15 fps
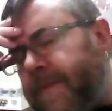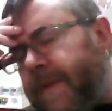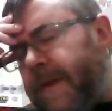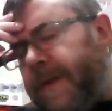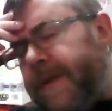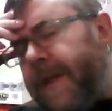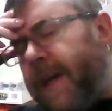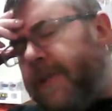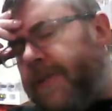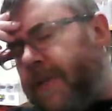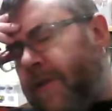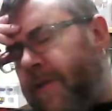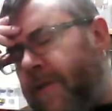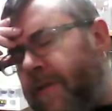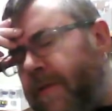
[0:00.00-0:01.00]
Is that
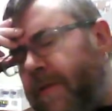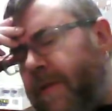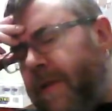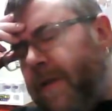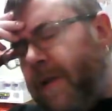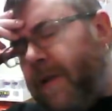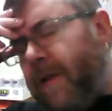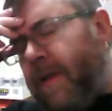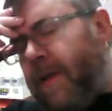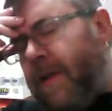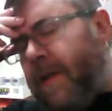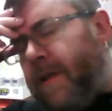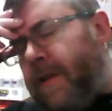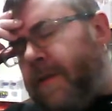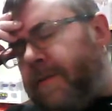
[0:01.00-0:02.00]
true? I'm
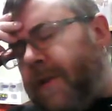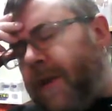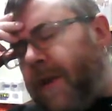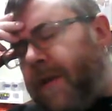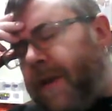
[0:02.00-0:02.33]
trying to